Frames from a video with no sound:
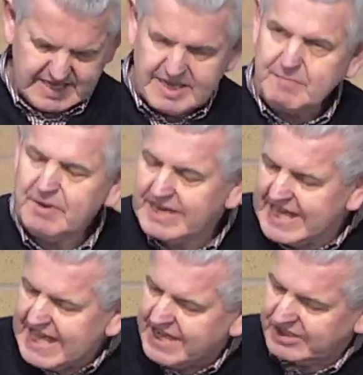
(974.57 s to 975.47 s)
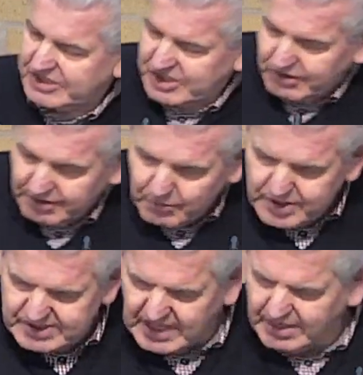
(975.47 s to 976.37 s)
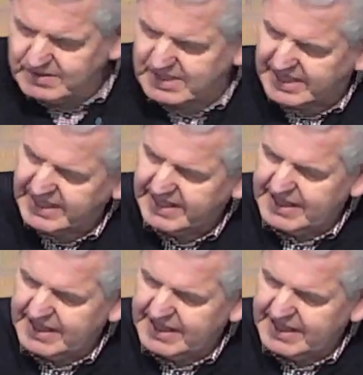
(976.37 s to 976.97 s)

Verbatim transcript: But here, just look at the words closely.